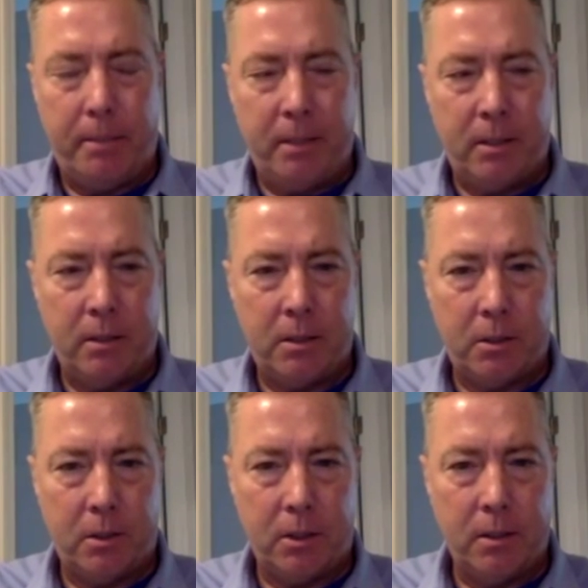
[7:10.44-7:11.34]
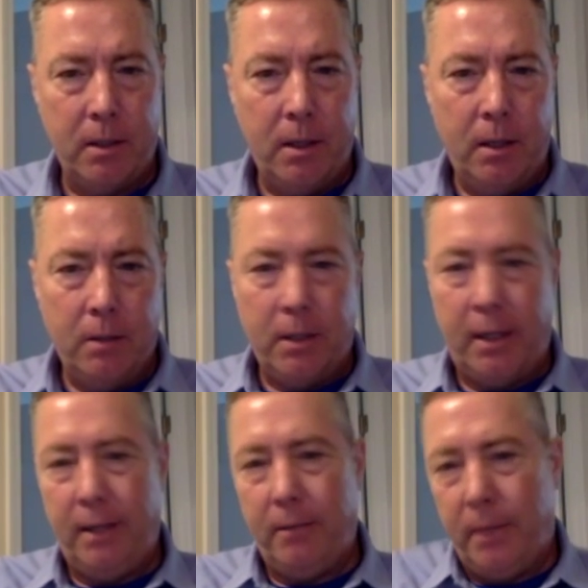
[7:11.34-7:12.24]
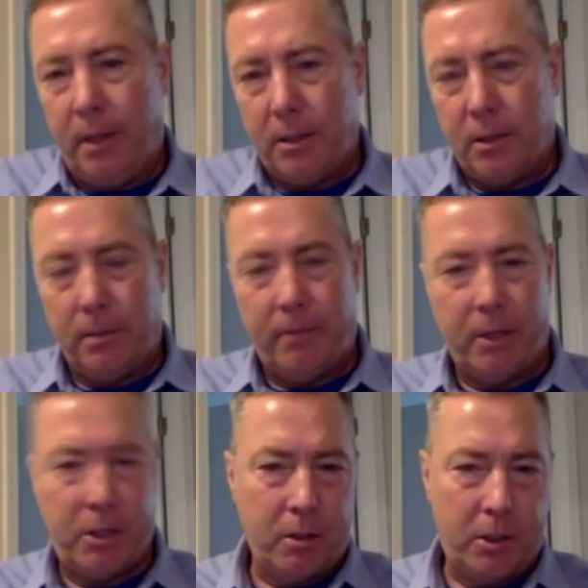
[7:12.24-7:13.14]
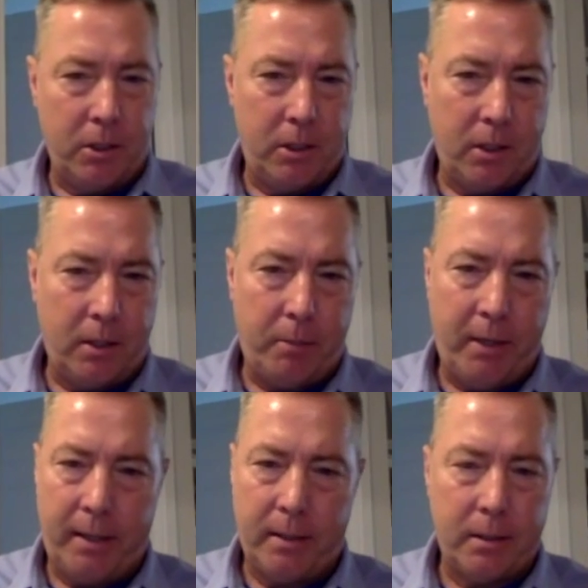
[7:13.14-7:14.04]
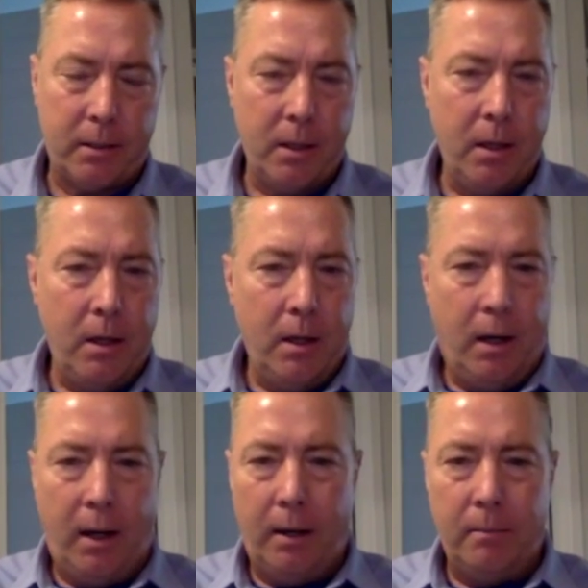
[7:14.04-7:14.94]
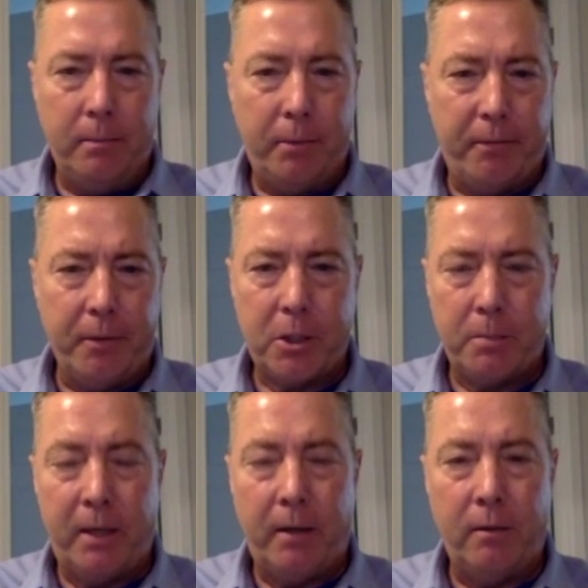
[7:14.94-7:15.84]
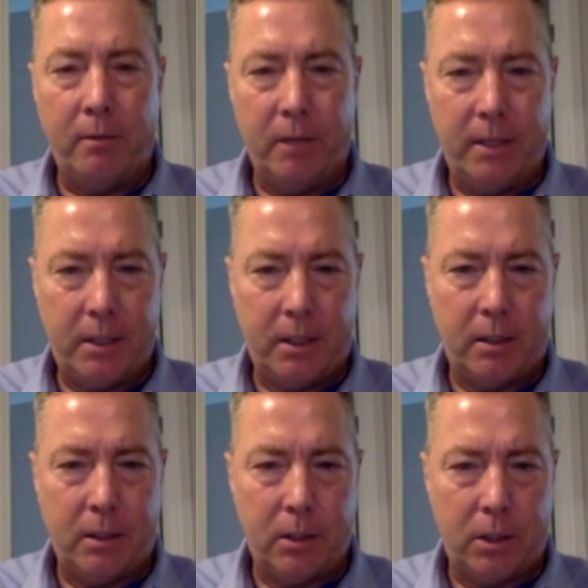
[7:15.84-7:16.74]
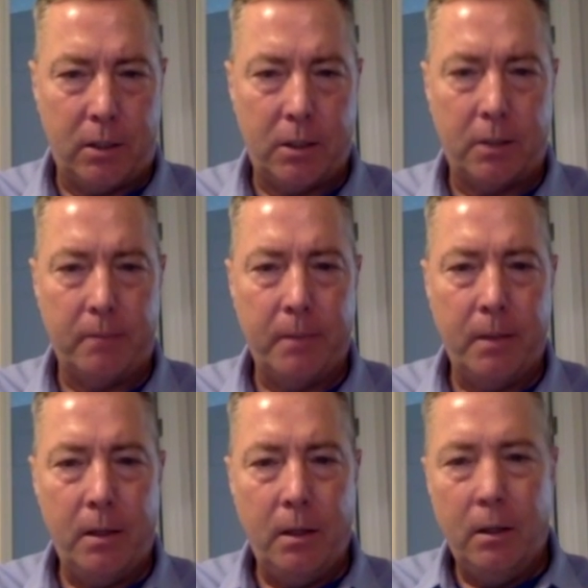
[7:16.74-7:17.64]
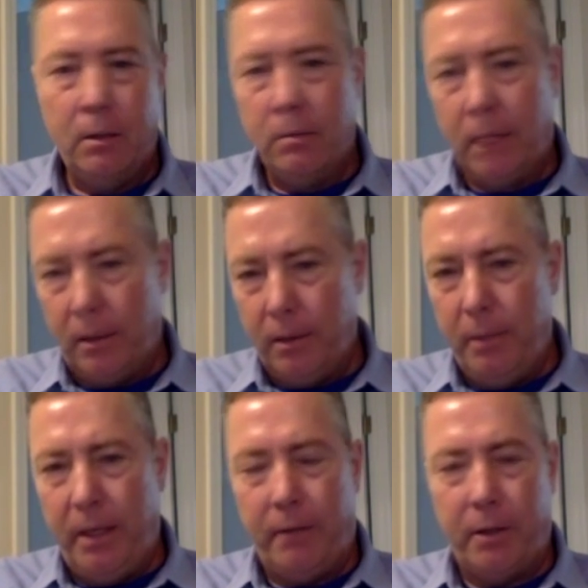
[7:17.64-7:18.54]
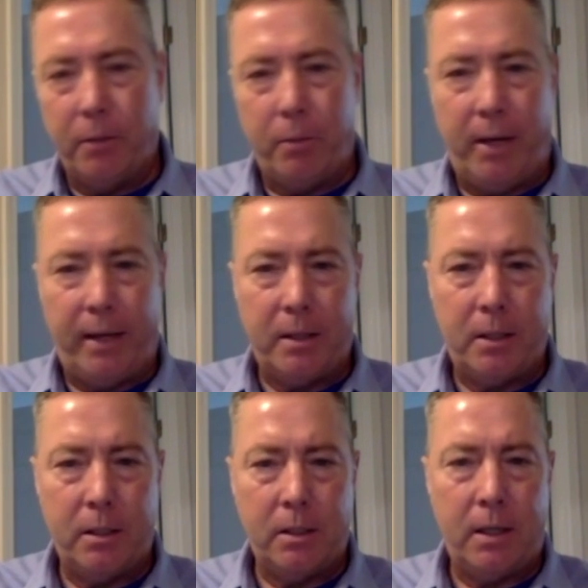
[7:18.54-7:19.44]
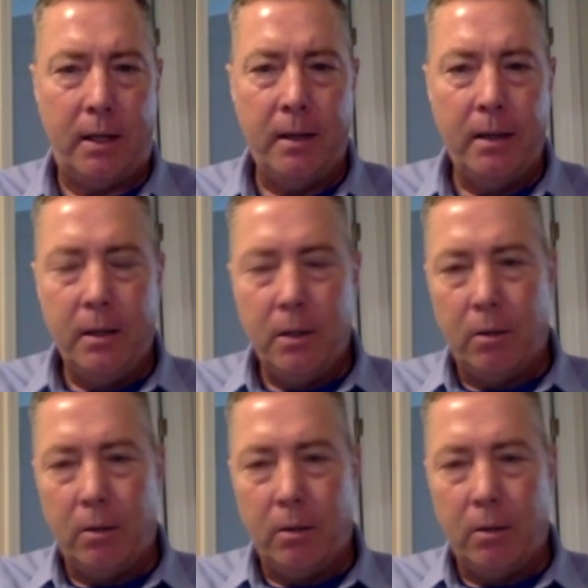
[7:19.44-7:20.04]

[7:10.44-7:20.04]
that depends on the surgeon. See, I uh, some of our surgeons in our practice um, prefer SMILE over LASIK at this juncture. Now, you may have other practices that